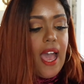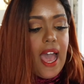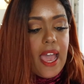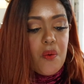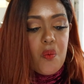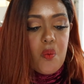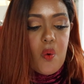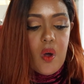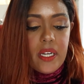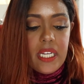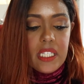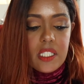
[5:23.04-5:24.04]
I
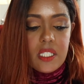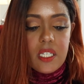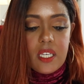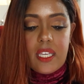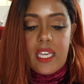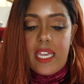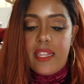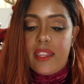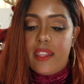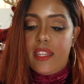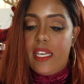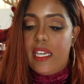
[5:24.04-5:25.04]
wanted to
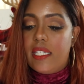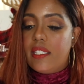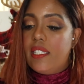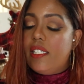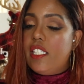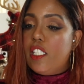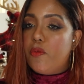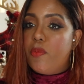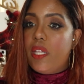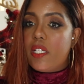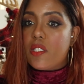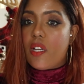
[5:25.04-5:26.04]
get this. This is
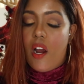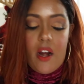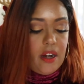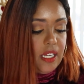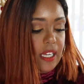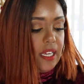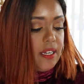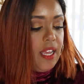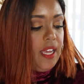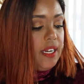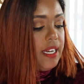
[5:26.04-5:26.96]
Blush Cardigan.